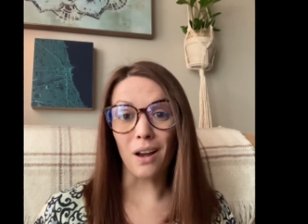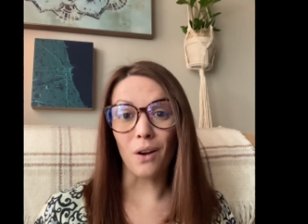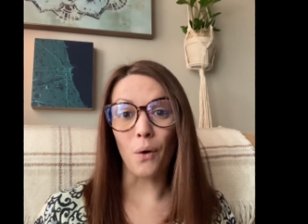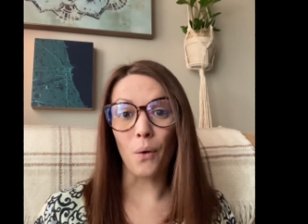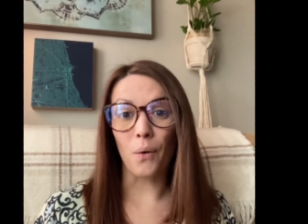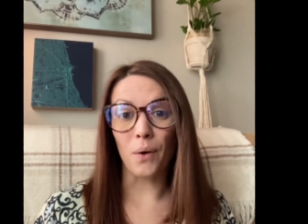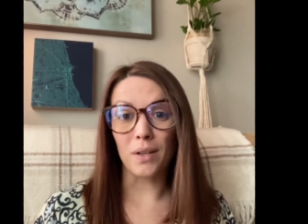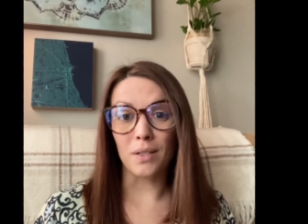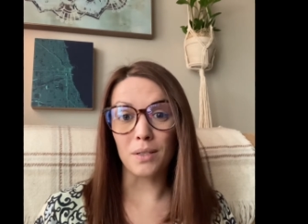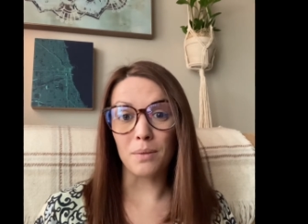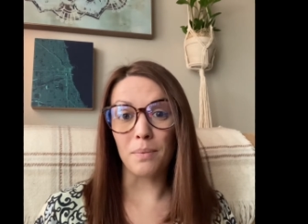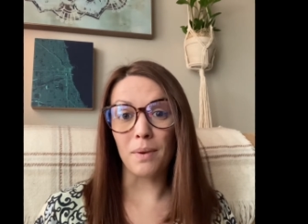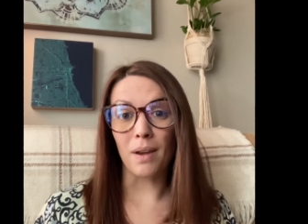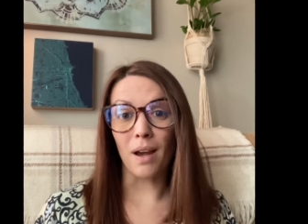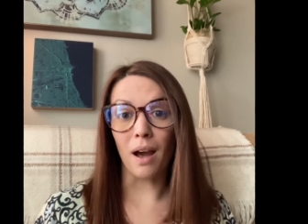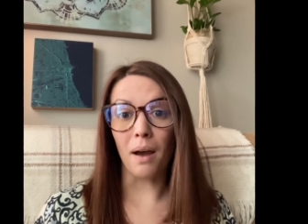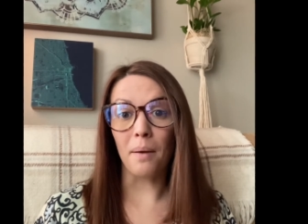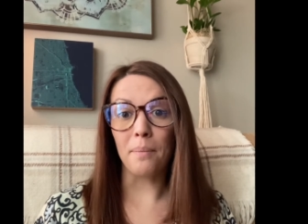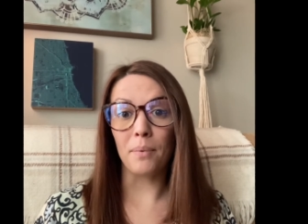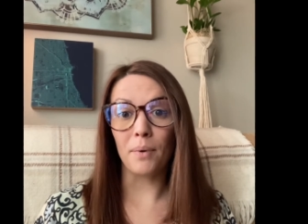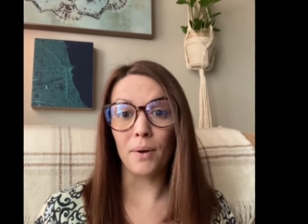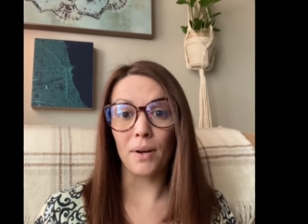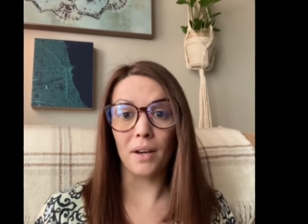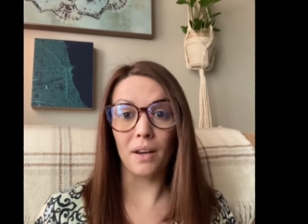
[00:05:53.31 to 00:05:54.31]
going to be
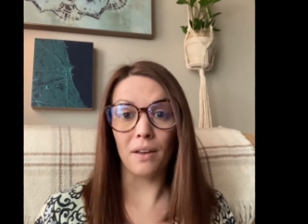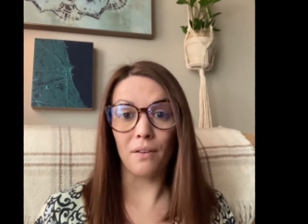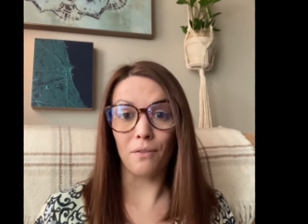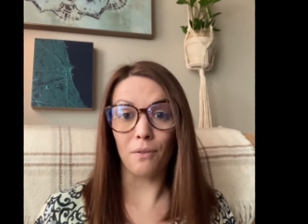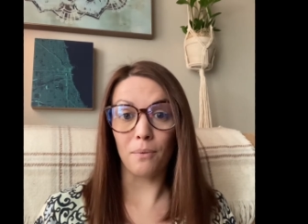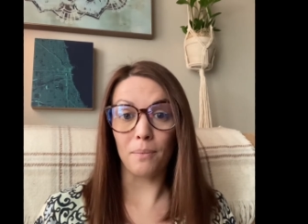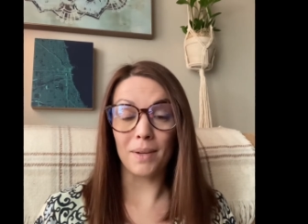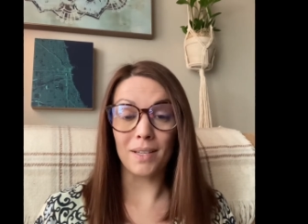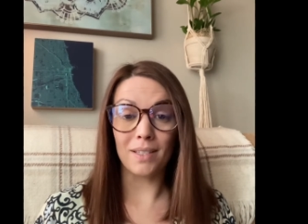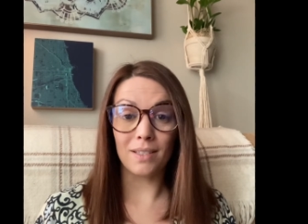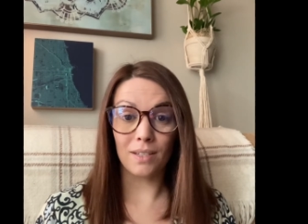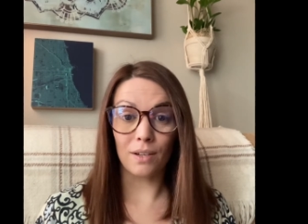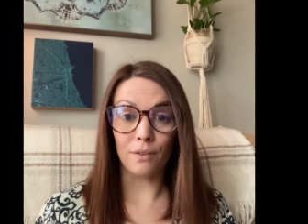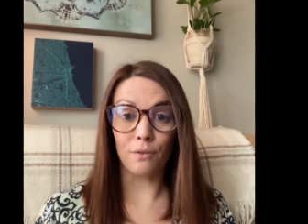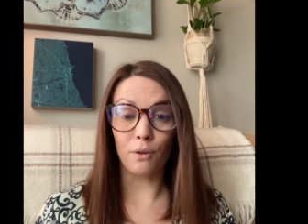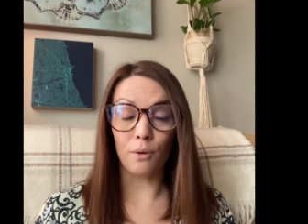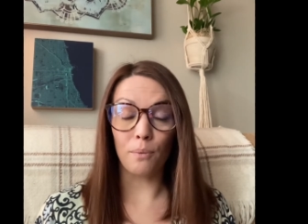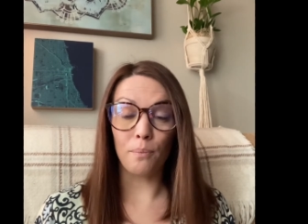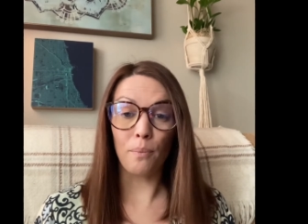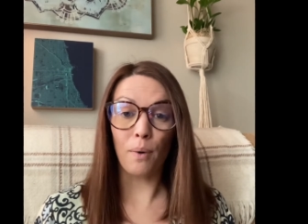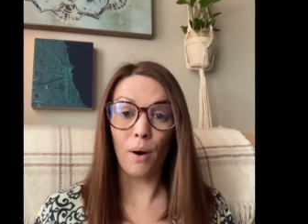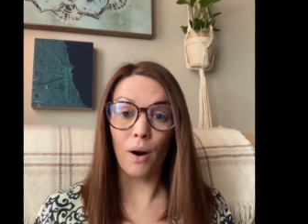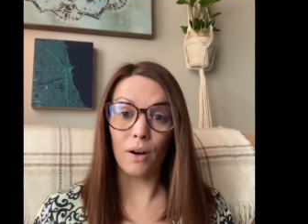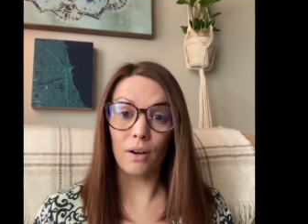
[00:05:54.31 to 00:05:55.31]
operating from a
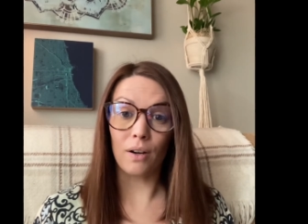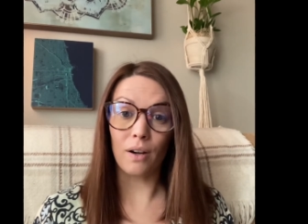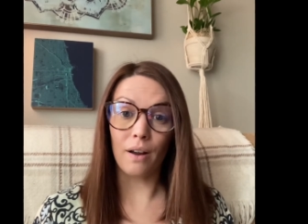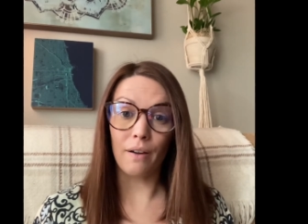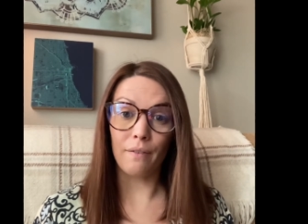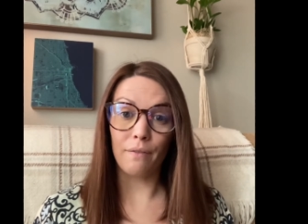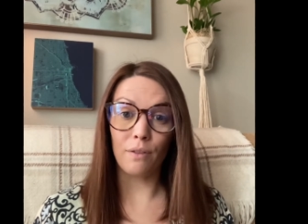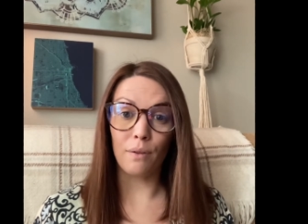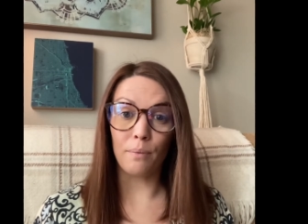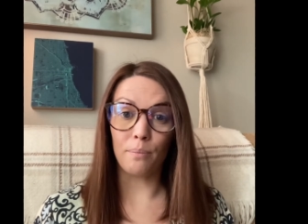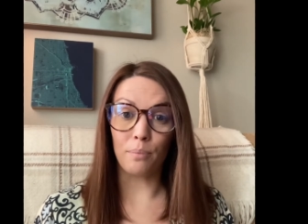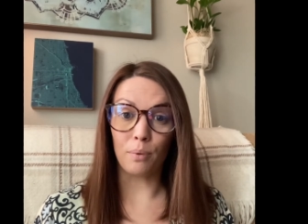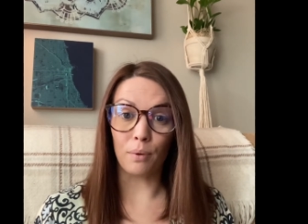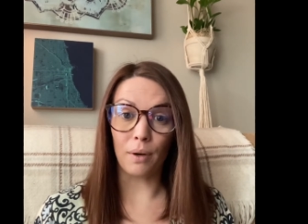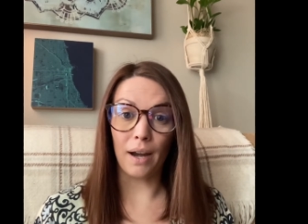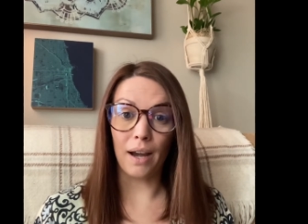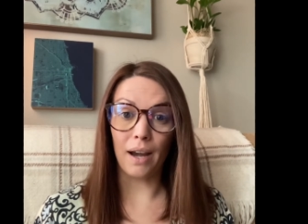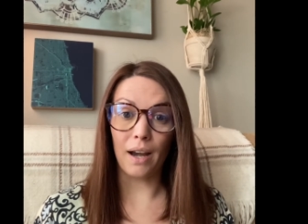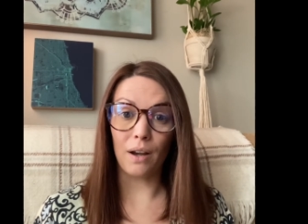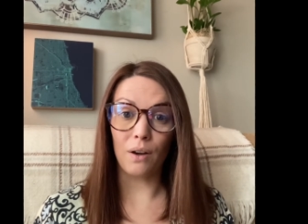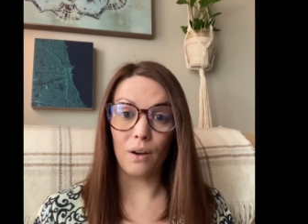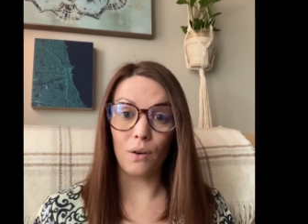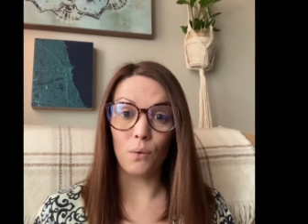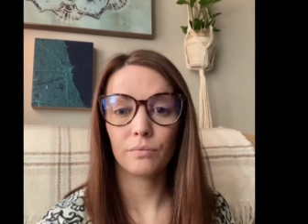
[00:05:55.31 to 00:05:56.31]
different part of the
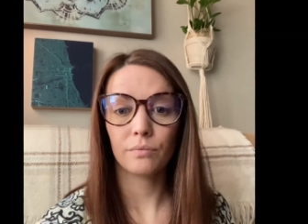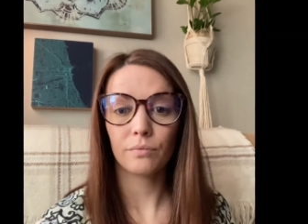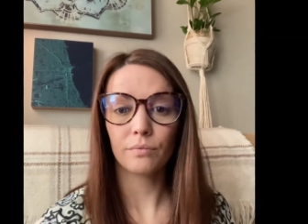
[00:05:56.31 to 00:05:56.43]
brain.